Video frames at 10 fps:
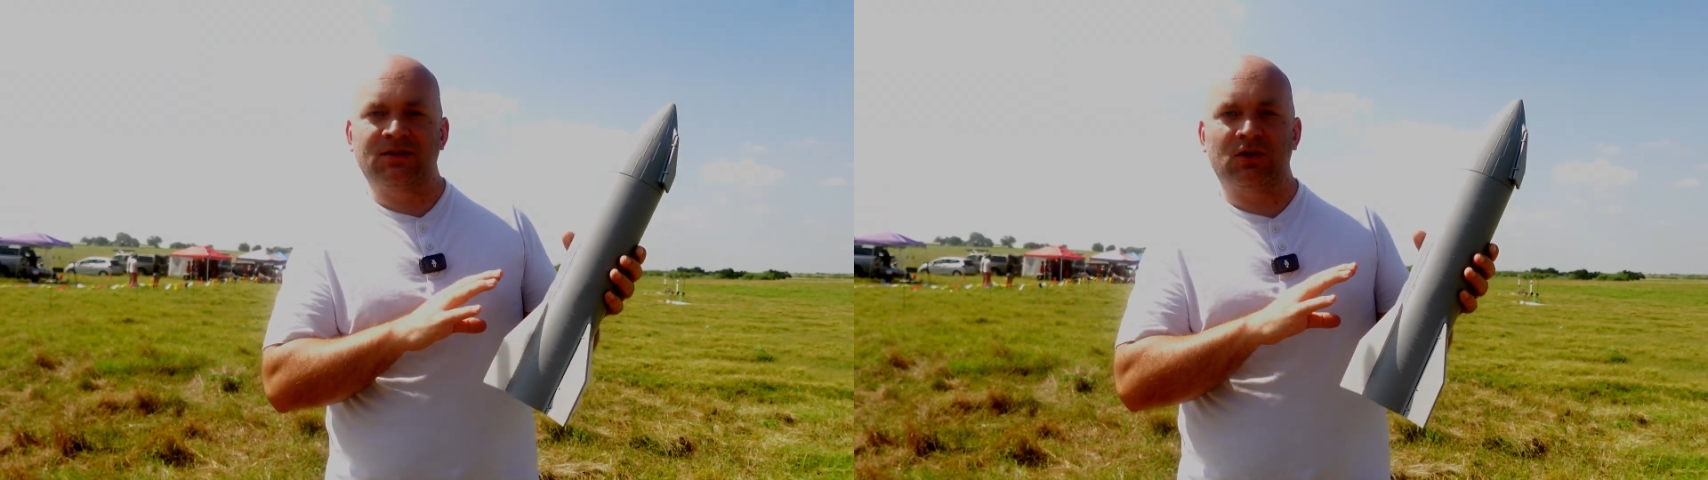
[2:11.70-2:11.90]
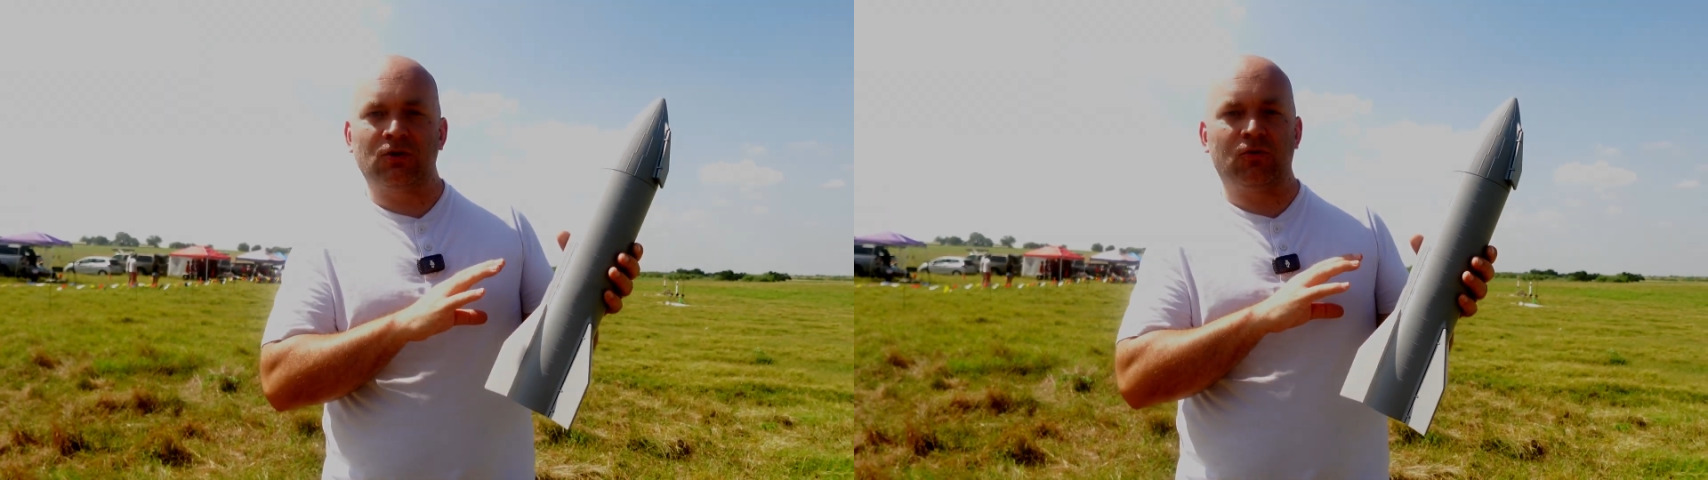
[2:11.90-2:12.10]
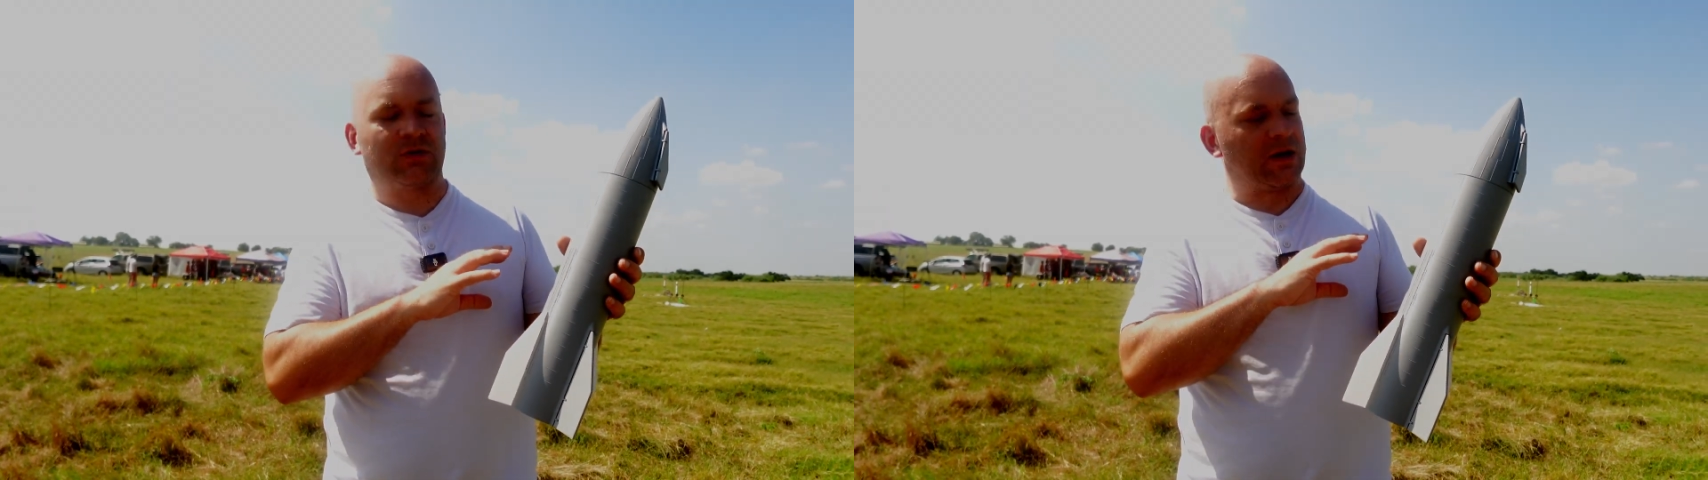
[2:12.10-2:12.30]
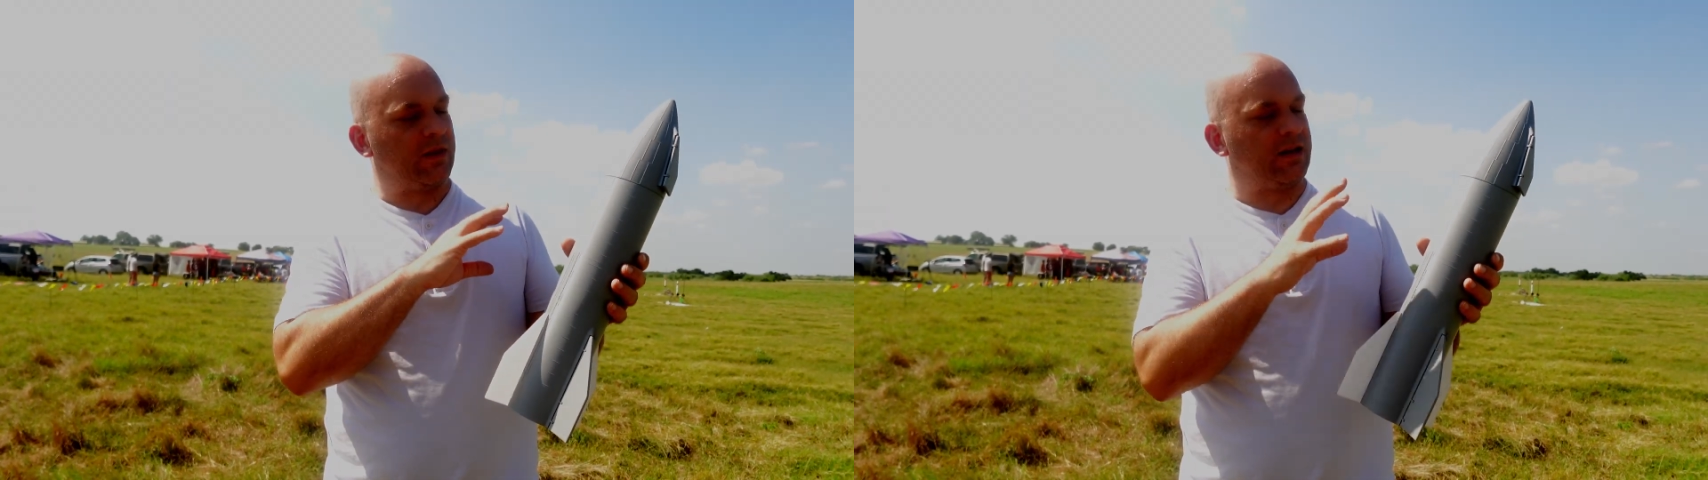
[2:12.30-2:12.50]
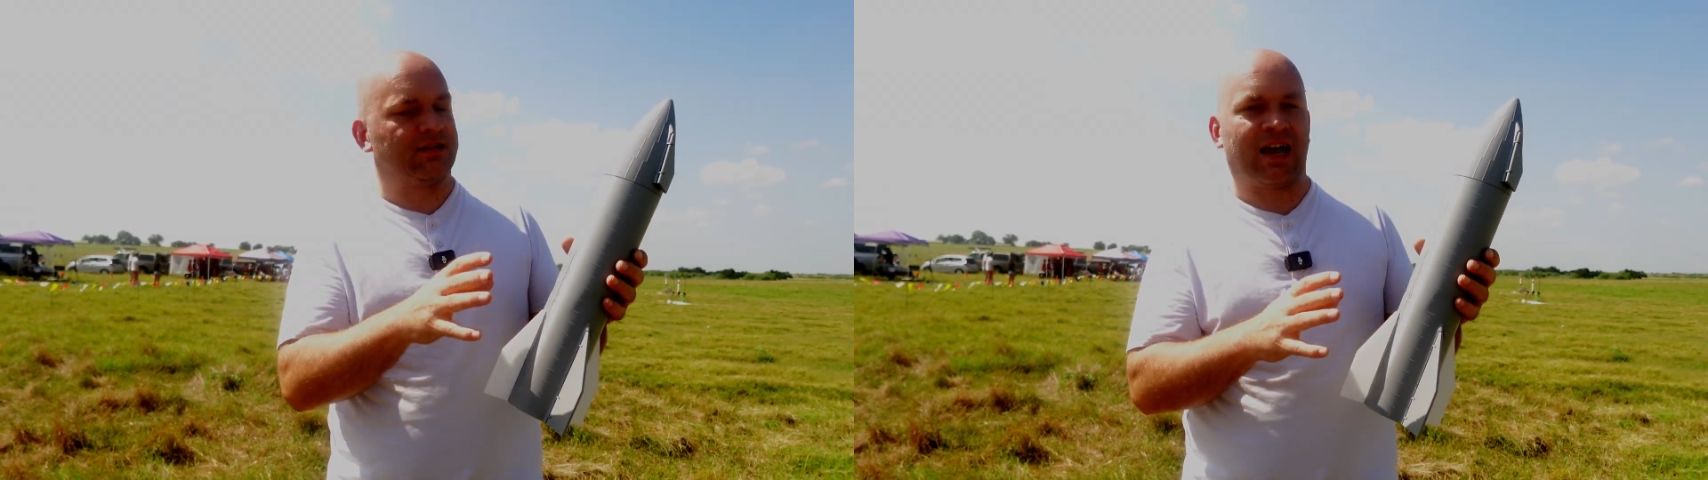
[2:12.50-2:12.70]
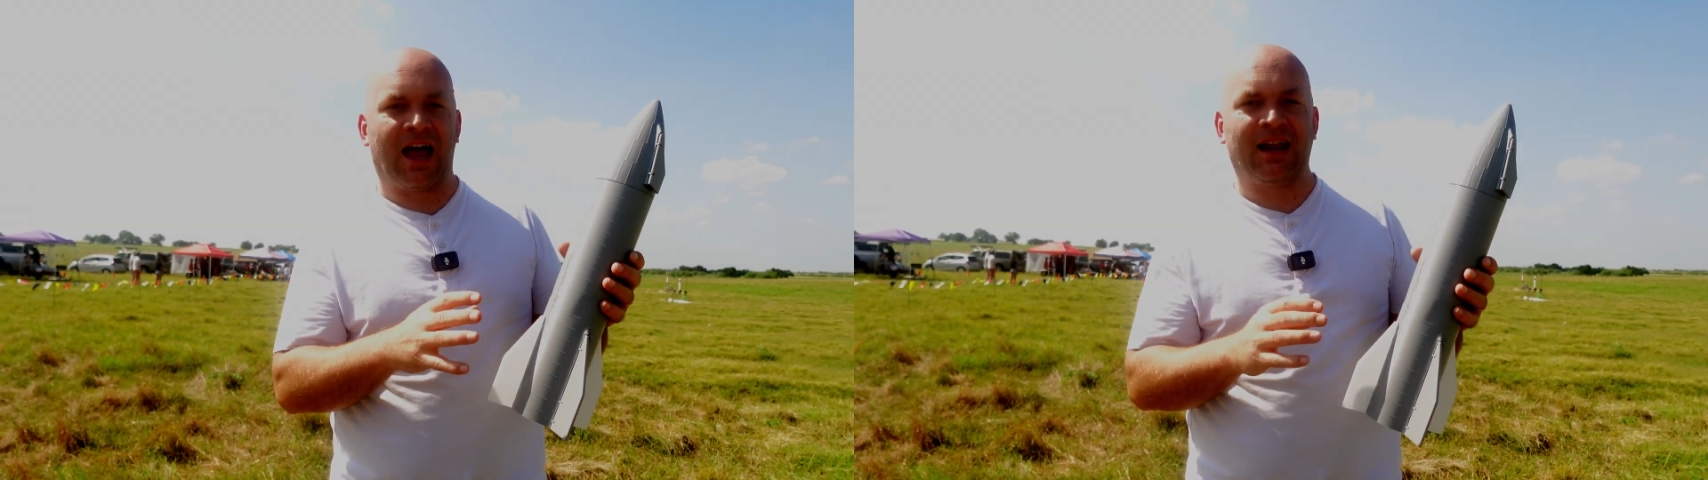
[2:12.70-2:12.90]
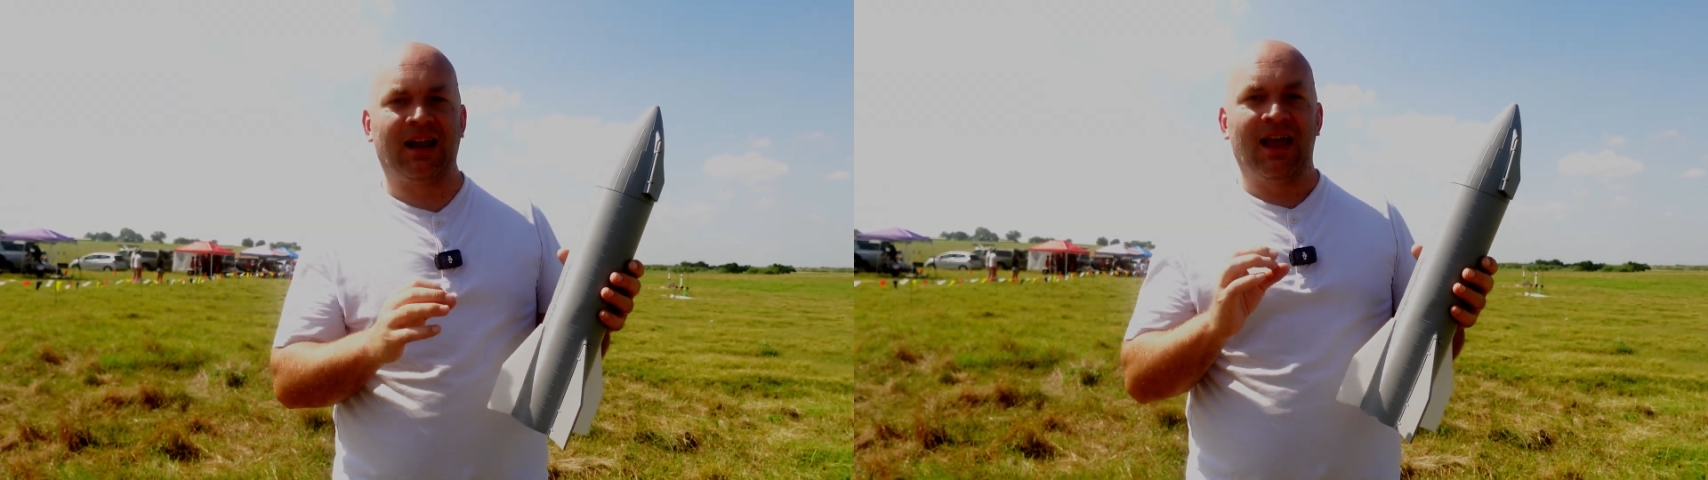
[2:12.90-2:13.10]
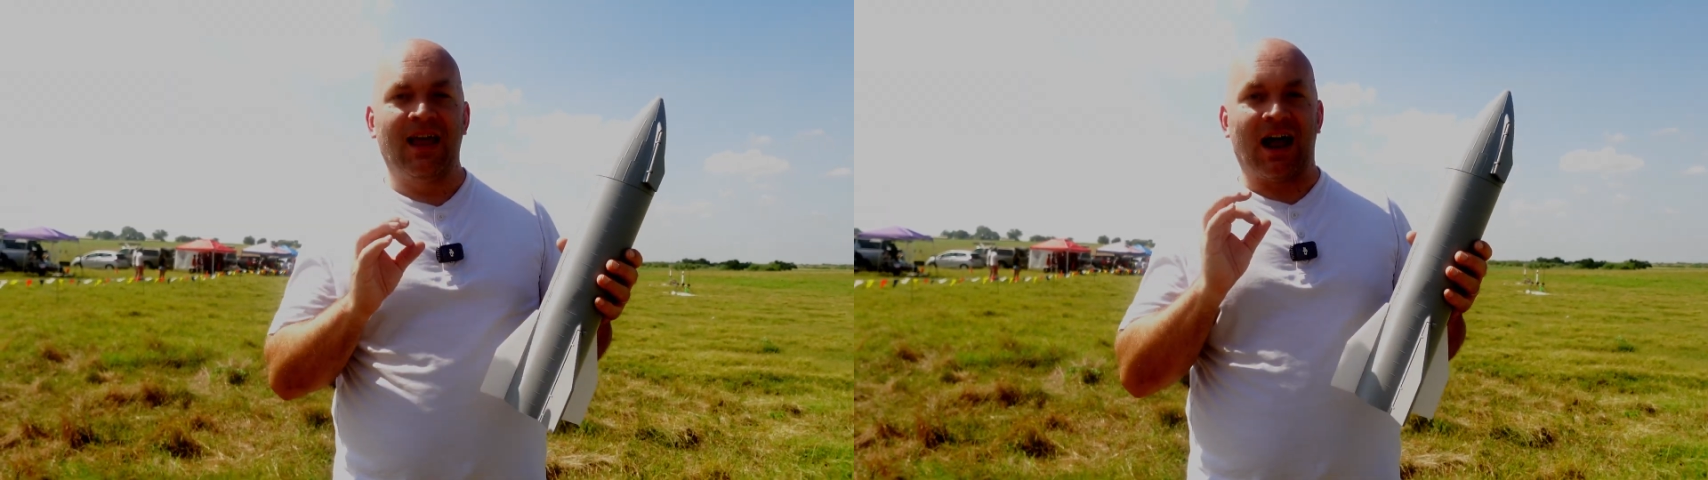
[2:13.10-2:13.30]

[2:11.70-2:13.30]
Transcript: to some of the design,